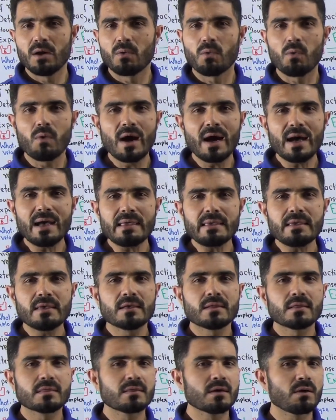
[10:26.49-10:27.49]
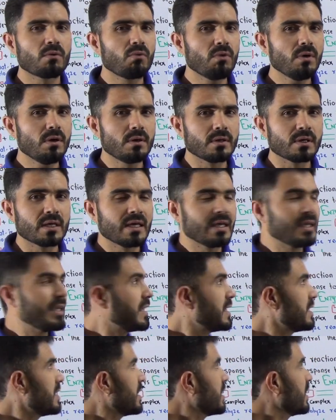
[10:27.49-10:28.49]
why the word
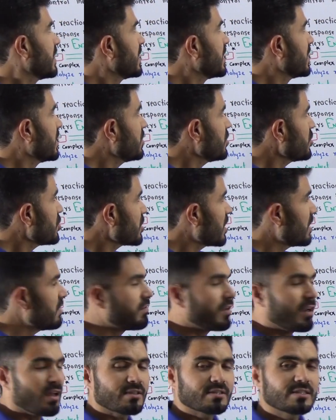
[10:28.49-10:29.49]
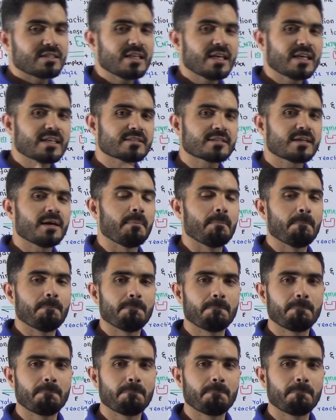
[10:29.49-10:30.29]
in initial velocity has come?